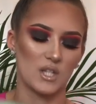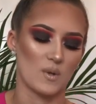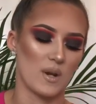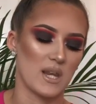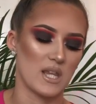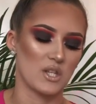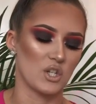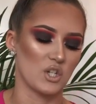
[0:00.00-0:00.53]
So I
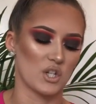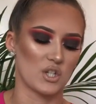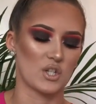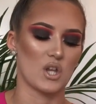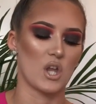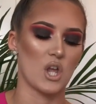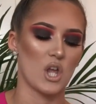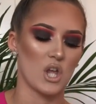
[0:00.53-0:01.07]
need to just
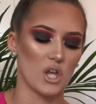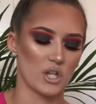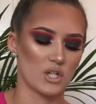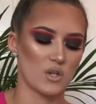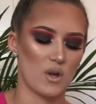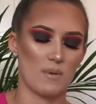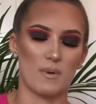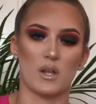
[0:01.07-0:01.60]

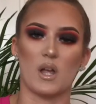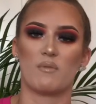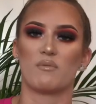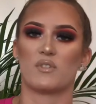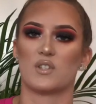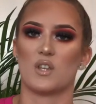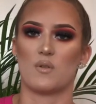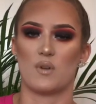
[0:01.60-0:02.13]
go out of my
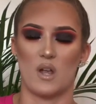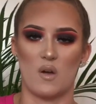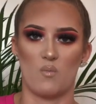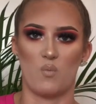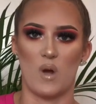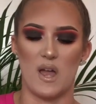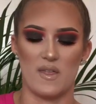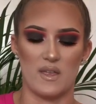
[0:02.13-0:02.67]
comfort zone
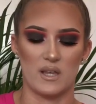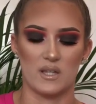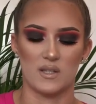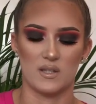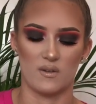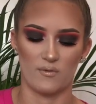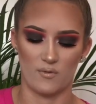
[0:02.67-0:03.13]
and wear this